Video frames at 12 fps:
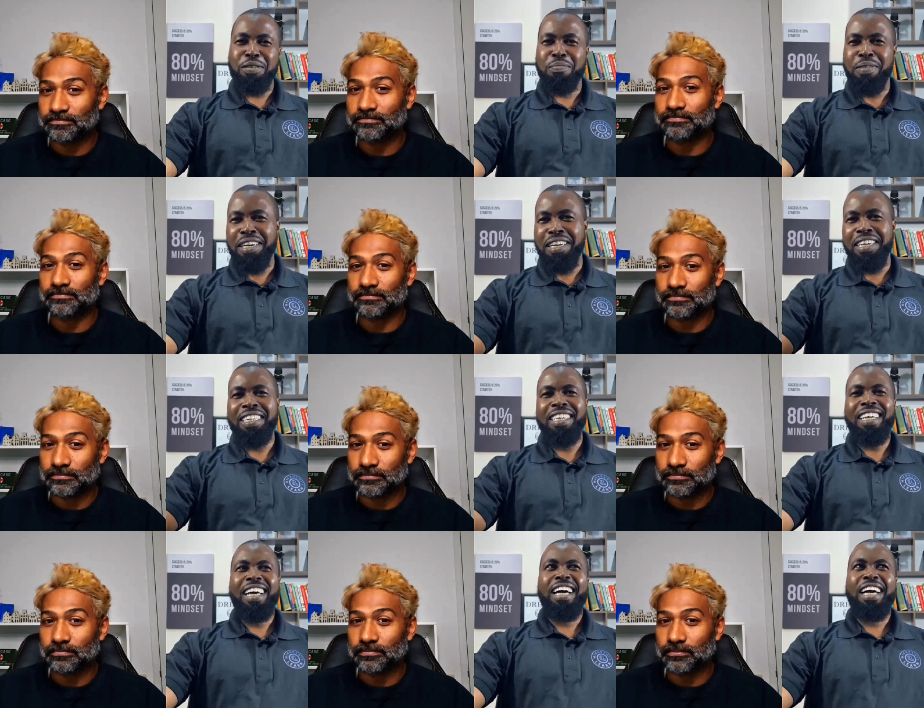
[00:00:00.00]
Speaker 1: Azure Maia.
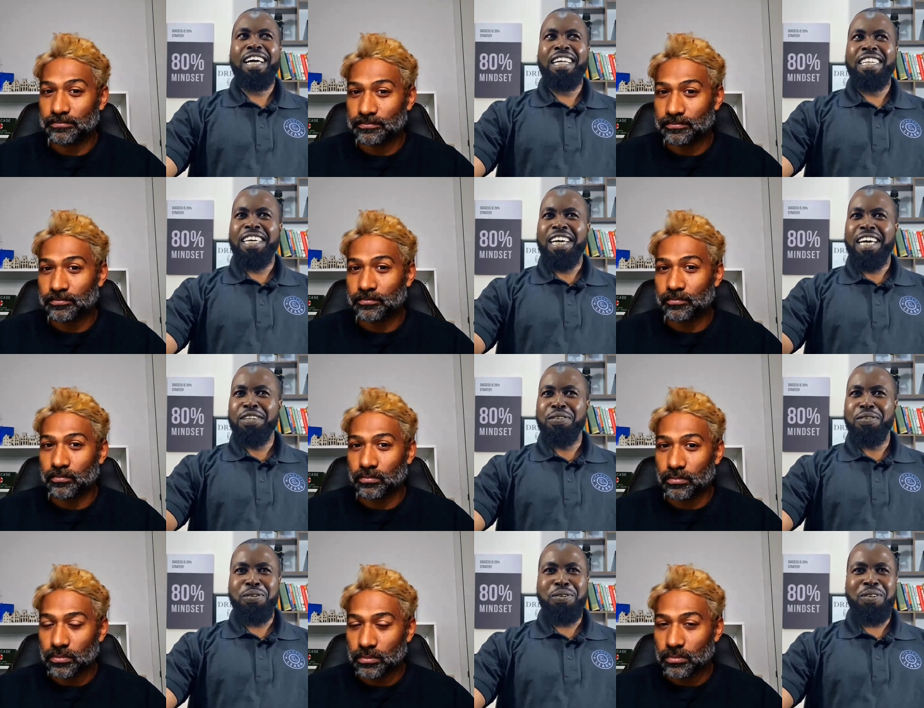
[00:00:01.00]
And uh, I
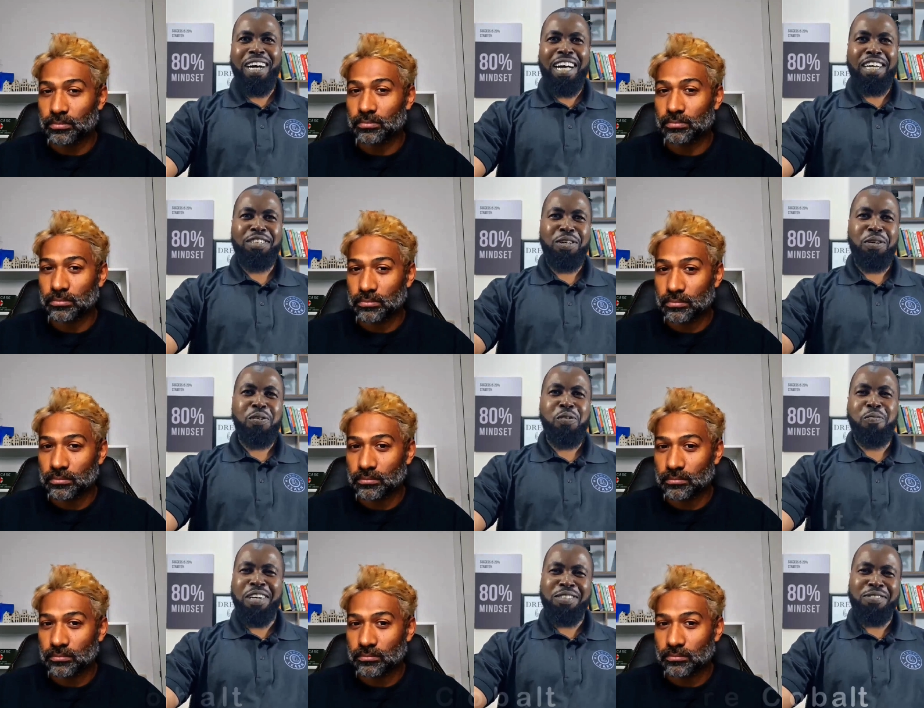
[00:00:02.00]
know Azure
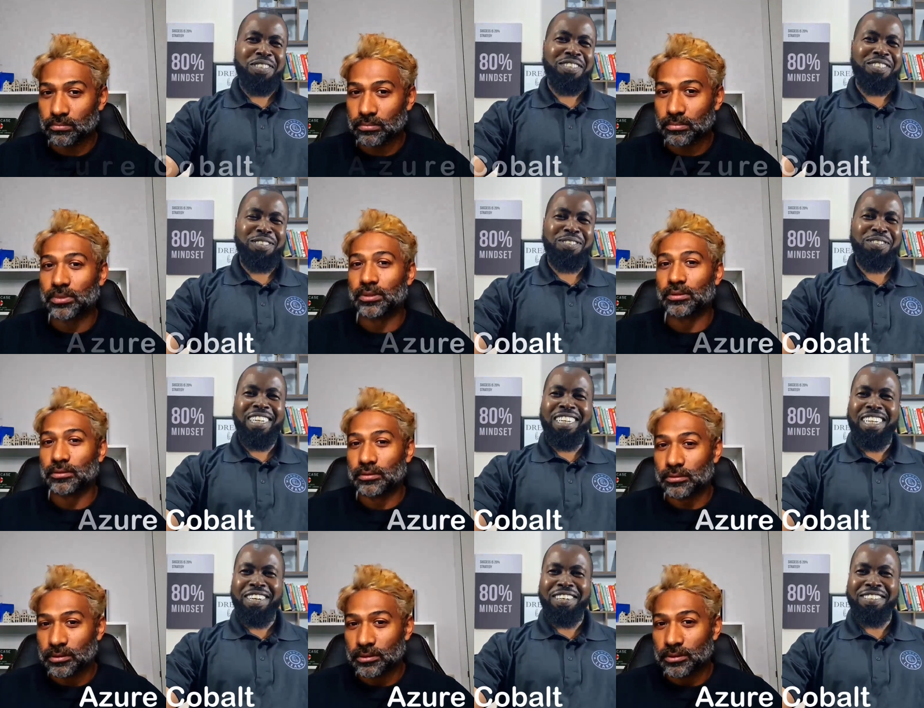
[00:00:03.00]
Cobalt was also
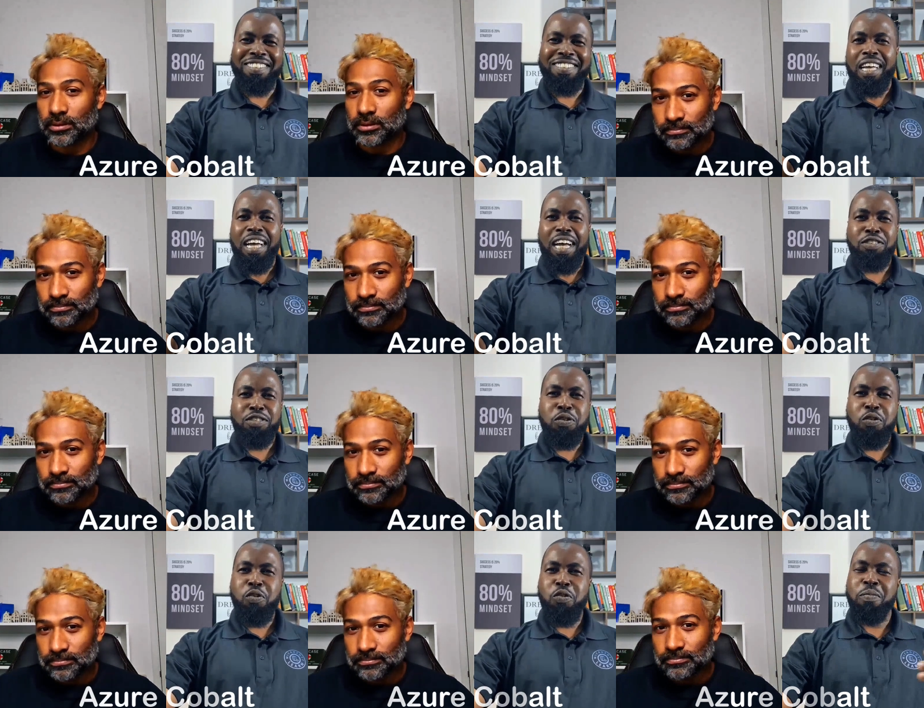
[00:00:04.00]
announced. Azure
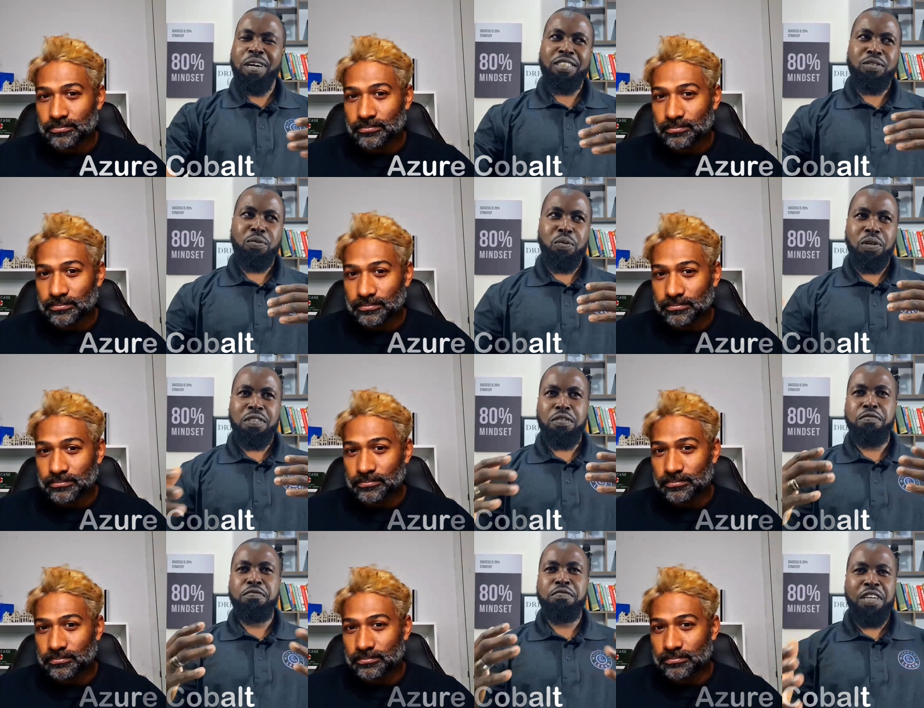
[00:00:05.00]
Cobalt was
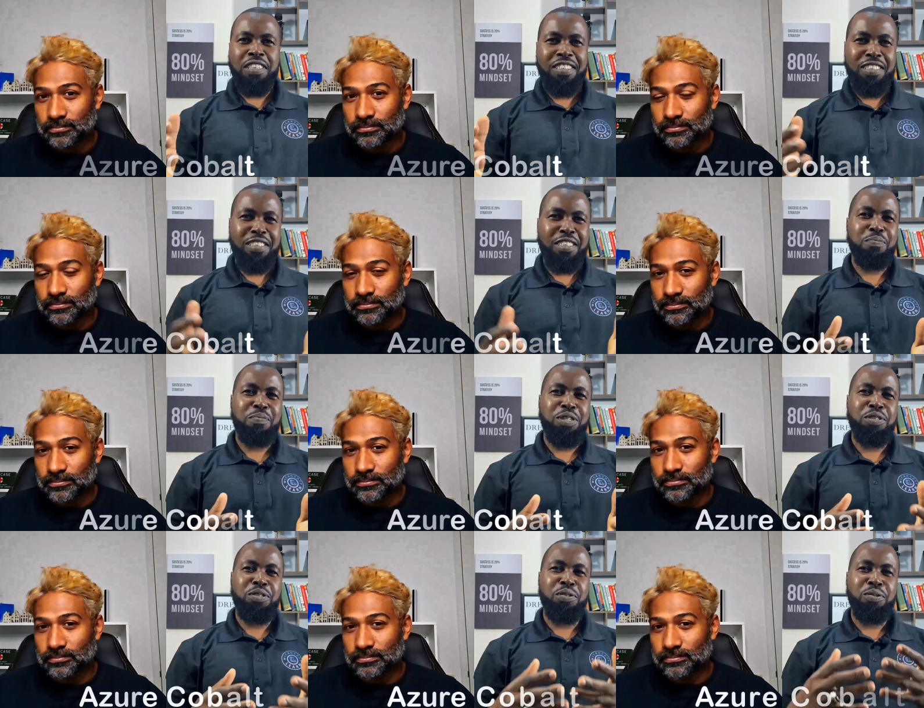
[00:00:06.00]
the first
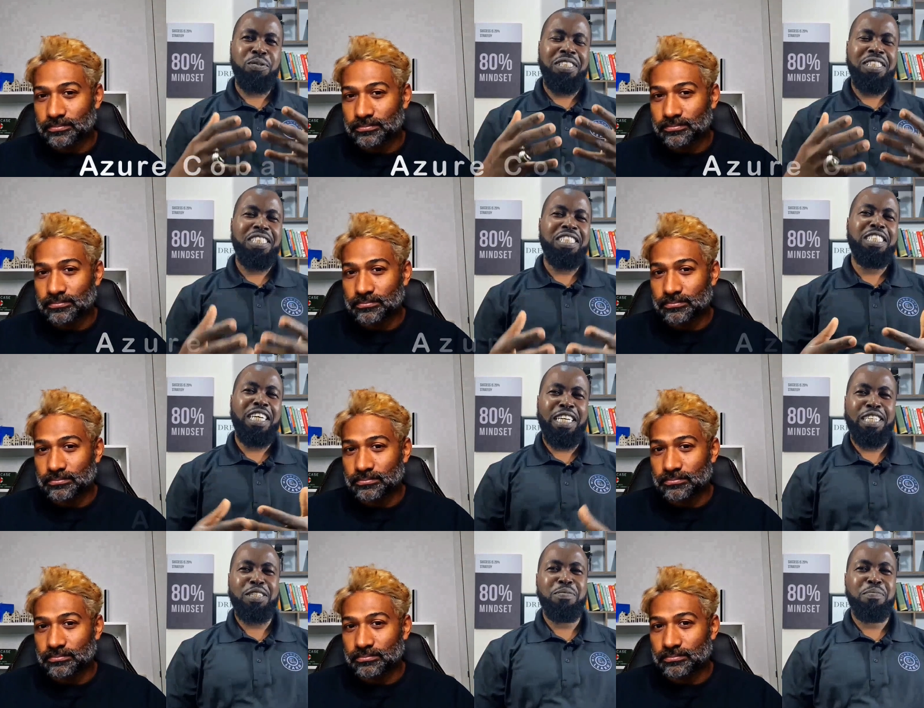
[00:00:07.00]
CPU
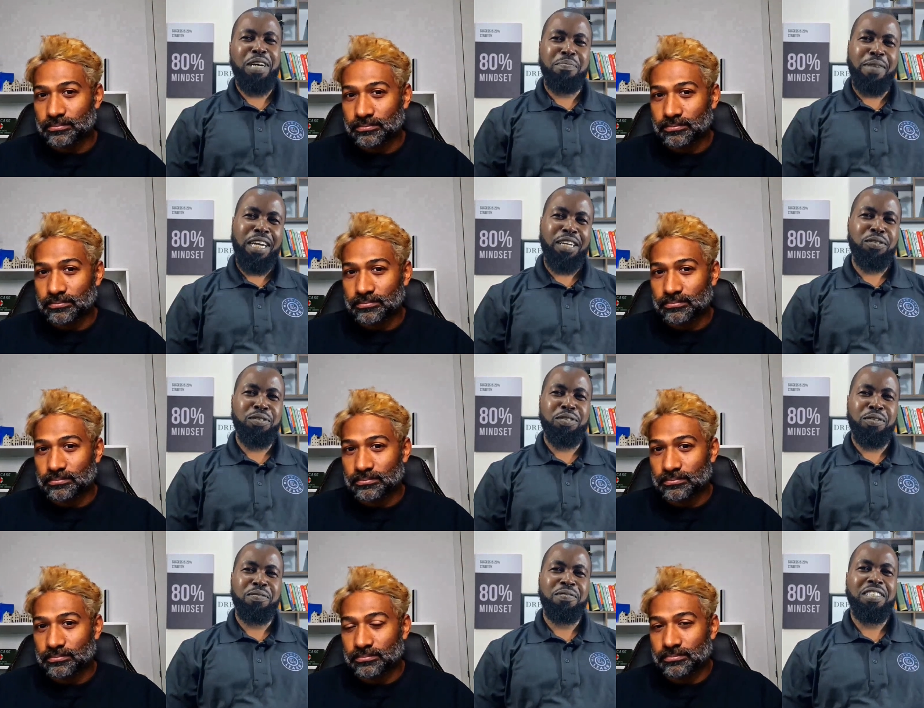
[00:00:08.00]
designed by
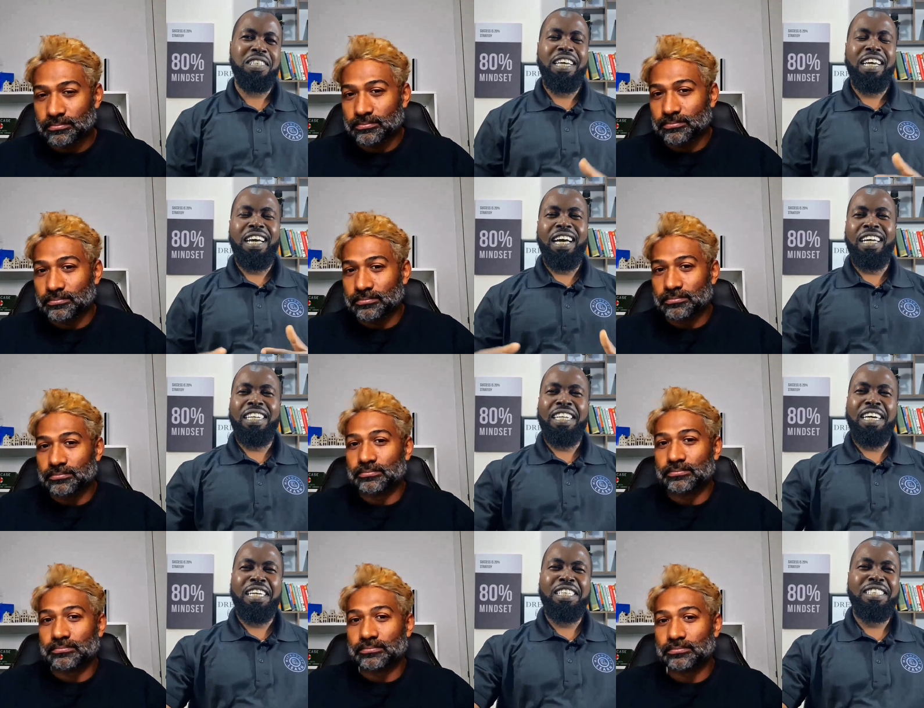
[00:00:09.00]
Microsoft, and
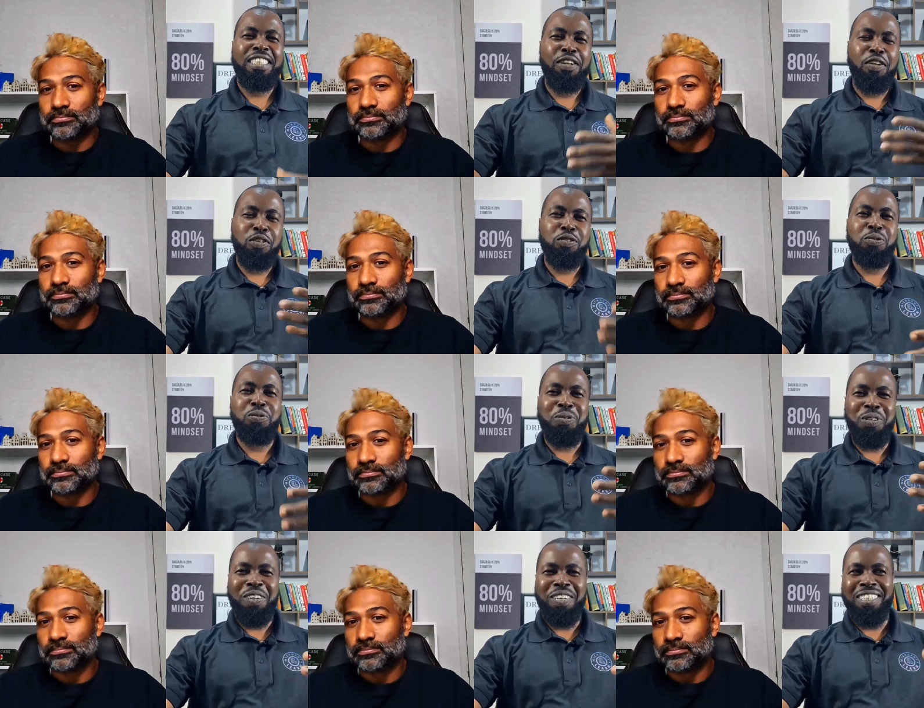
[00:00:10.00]
uh, it's tailored to
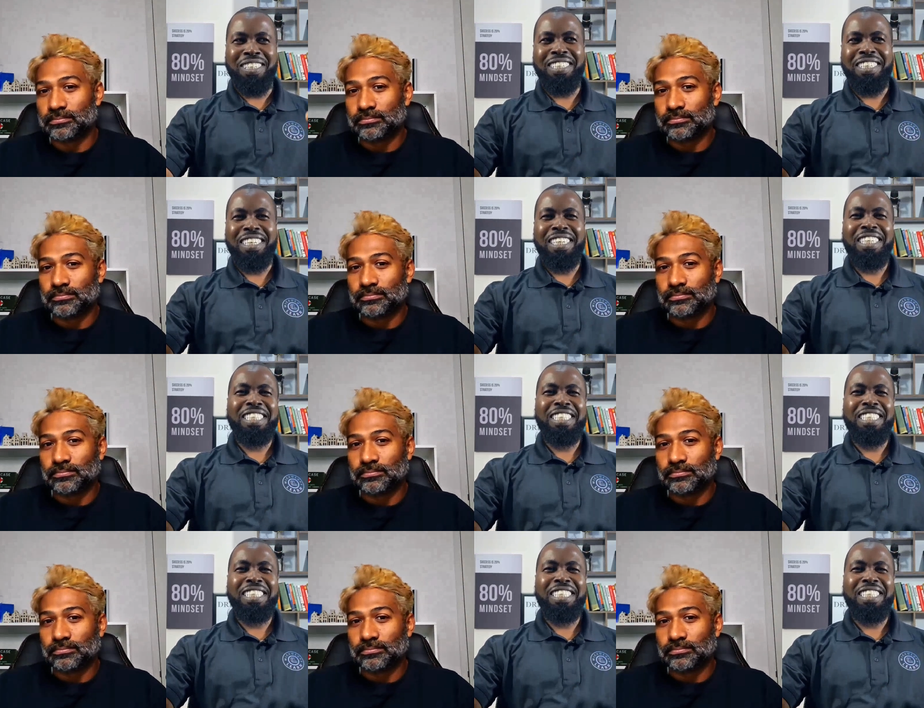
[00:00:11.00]
run